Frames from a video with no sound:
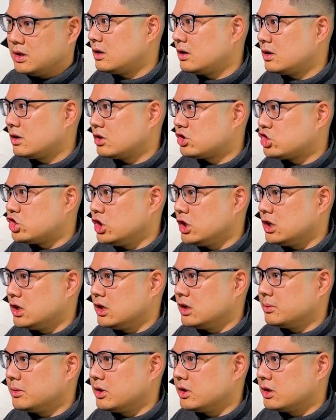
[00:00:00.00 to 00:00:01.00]
cheeky
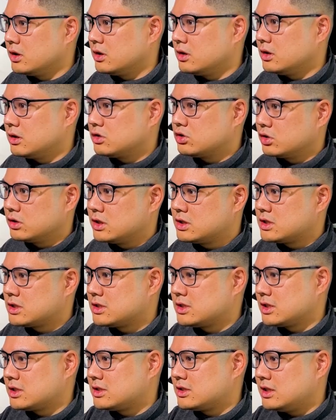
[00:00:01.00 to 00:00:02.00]
about it. So this is
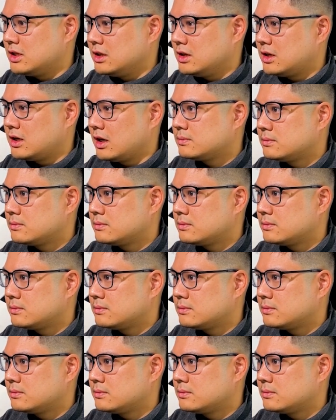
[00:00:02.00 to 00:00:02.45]
16K.